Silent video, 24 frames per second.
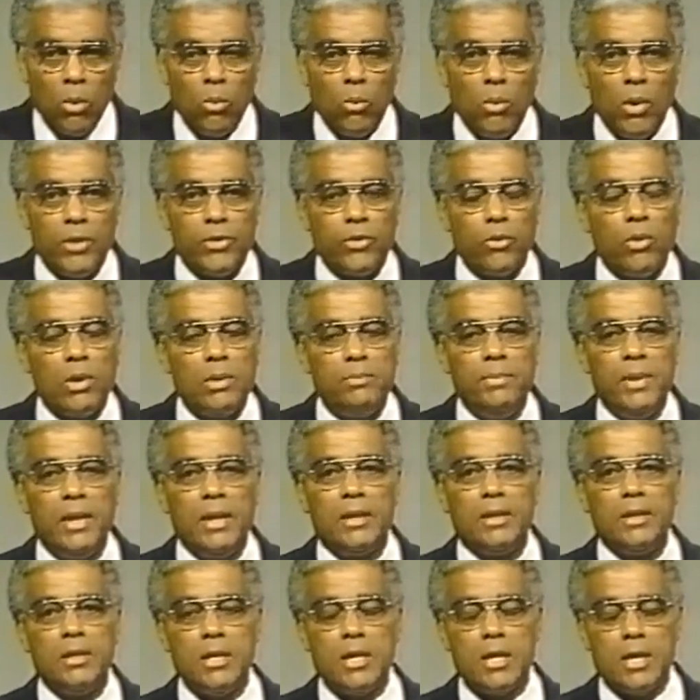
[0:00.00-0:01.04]
whether it
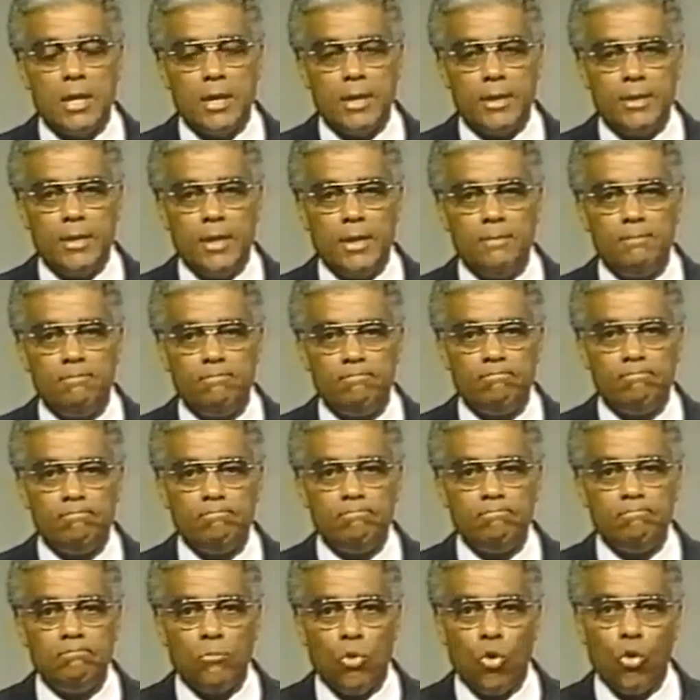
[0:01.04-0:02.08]
be good
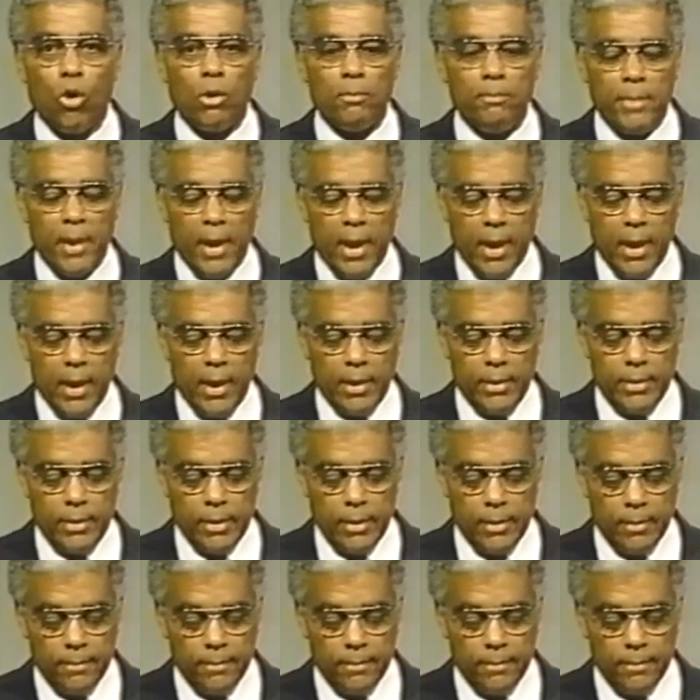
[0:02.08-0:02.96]
or bad.